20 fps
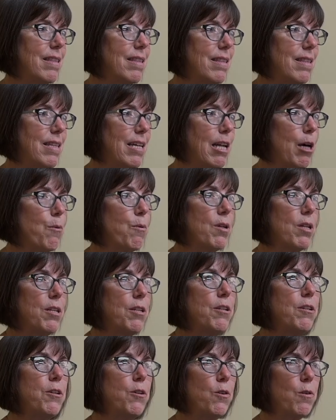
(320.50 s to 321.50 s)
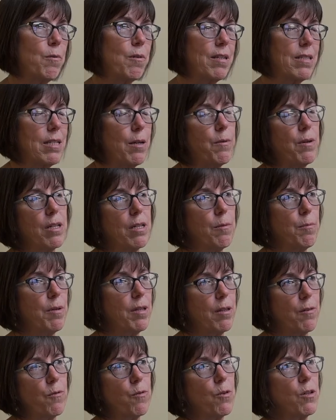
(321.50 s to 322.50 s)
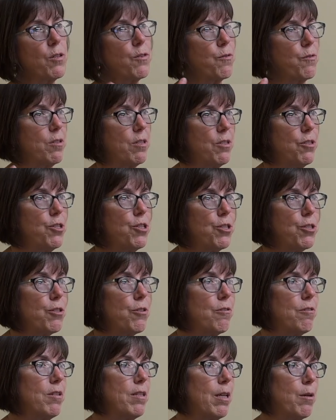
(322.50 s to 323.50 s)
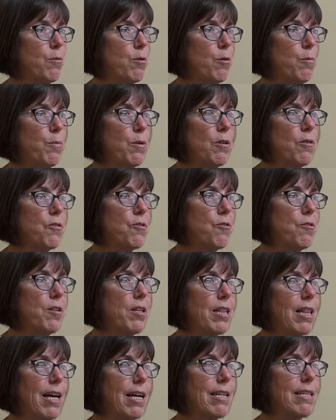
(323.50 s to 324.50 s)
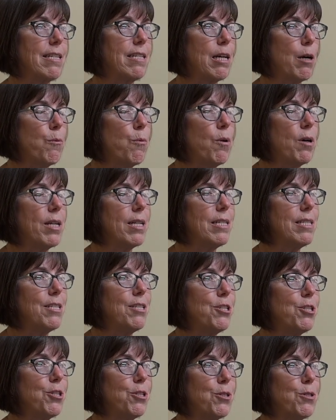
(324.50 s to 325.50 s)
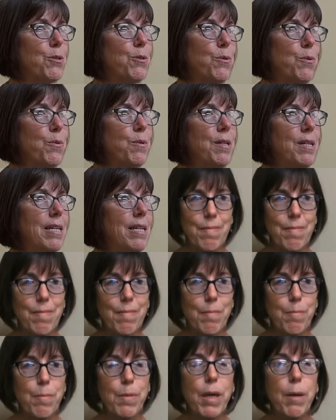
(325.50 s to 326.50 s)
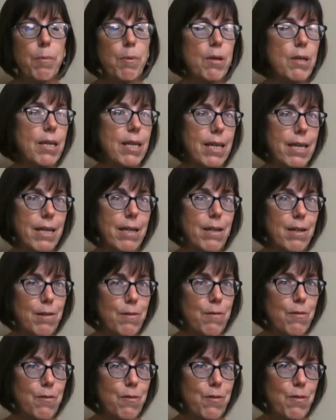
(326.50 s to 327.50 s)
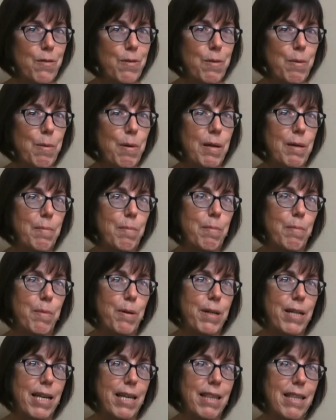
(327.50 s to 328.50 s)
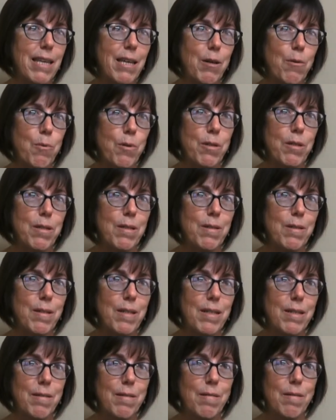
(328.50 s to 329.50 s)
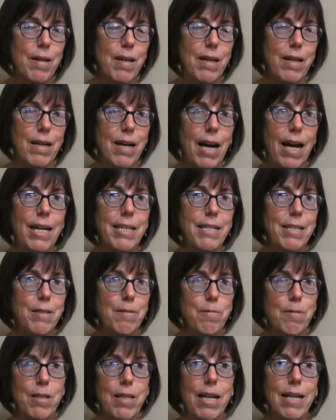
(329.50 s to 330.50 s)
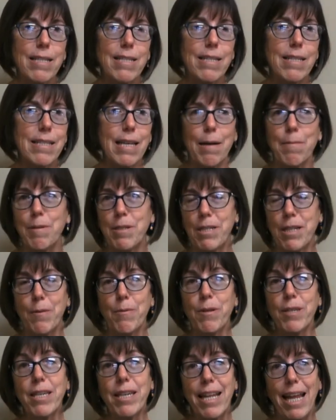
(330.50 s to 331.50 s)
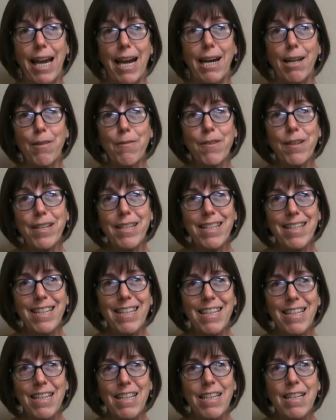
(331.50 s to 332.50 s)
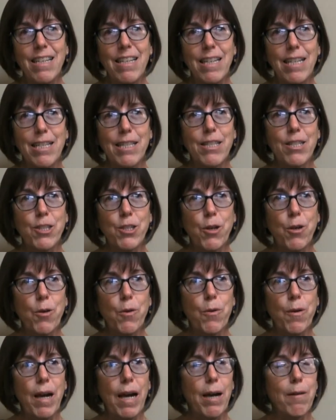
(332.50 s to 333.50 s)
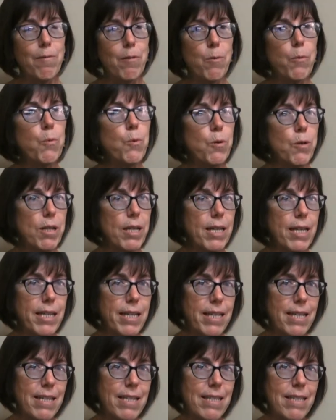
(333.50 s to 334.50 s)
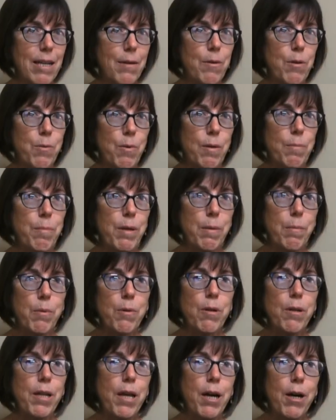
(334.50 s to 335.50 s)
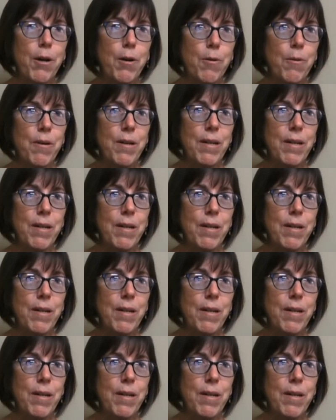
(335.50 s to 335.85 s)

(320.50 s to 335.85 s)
that I wanted to do it because I wanted to be the voice for the children that were abused or neglected. I wanted to be able to give, but I think what I didn't realize is how much I would get out of it. And so how rewarding it is, I would want people to know